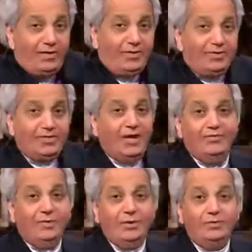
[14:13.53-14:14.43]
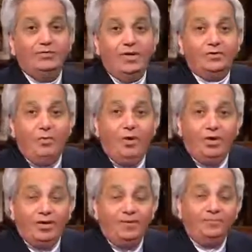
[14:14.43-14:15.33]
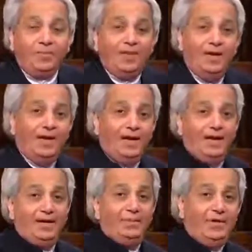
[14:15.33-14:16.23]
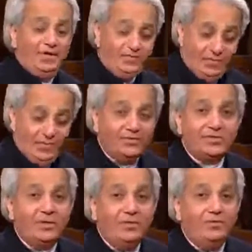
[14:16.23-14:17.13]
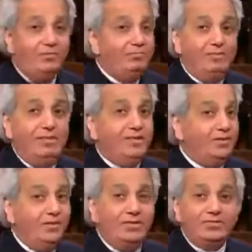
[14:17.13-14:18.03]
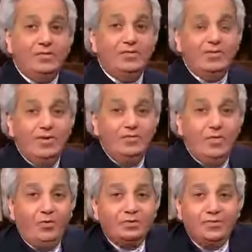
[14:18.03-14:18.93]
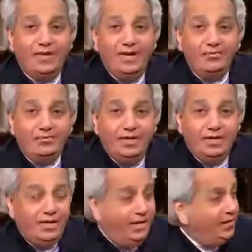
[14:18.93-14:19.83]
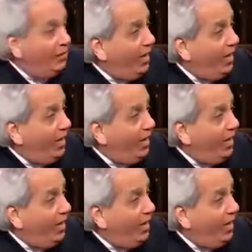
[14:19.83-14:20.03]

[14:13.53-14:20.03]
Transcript: because I never heard of Dr. Wallach. And I had him here a few weeks ago, and dear goodness, the phones began ringing here